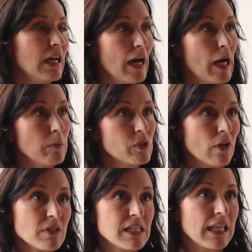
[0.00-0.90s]
So
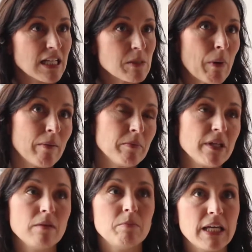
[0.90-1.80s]
I would say that's
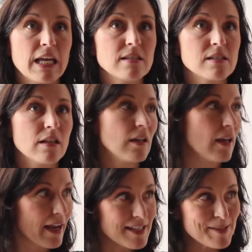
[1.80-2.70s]
probably the biggest. And the
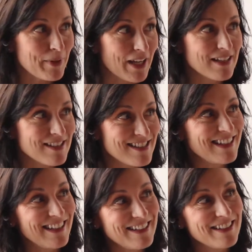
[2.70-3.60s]
next biggest
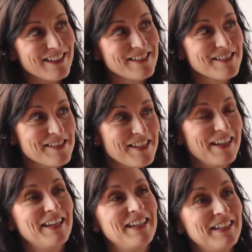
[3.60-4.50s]
is
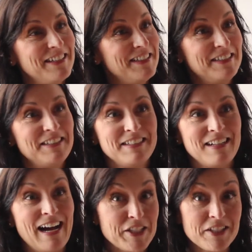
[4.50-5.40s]

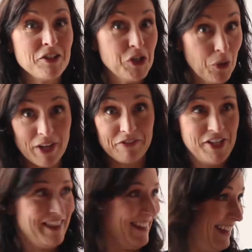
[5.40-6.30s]
I didn't know
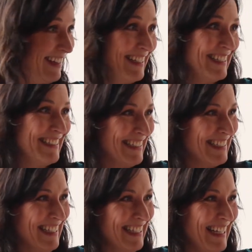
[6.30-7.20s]
everything.
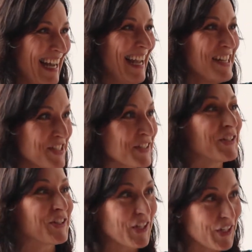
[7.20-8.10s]
I had to
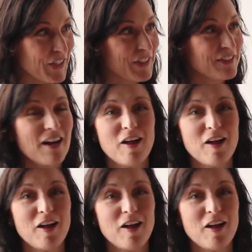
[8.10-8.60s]
learn